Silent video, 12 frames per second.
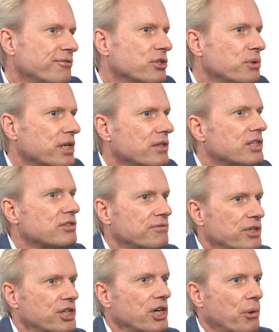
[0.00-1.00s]
viewing this
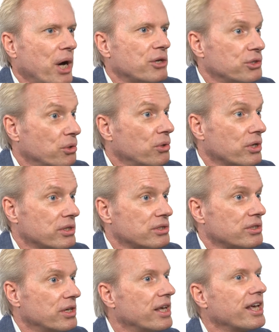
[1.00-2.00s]
video
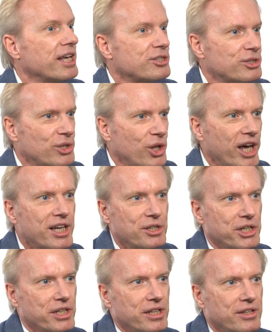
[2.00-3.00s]
outdoors, it's
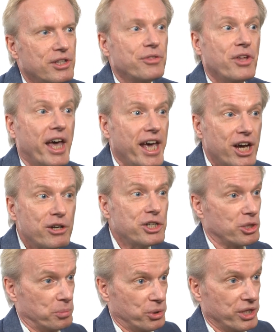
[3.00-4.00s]
likely that the air
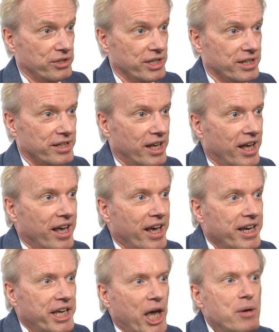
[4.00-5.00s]
you're breathing
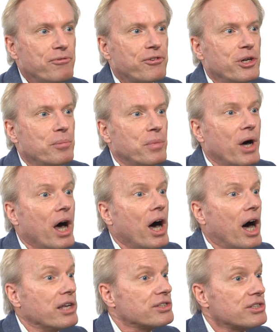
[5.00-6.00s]
came from
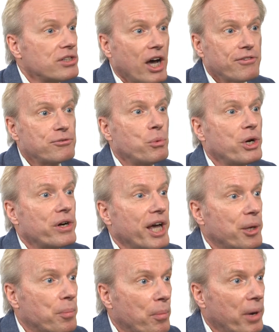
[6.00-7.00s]
a software
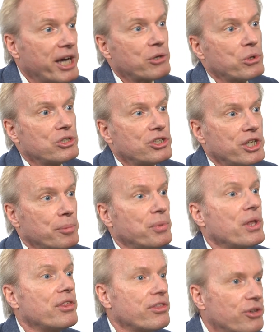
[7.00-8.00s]
and microchip
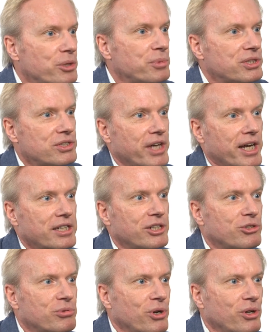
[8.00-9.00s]

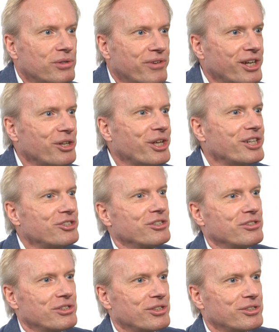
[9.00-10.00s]
thermostat-controlled
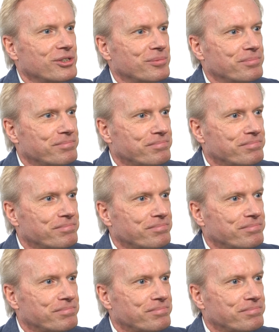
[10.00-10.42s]
ventilation system.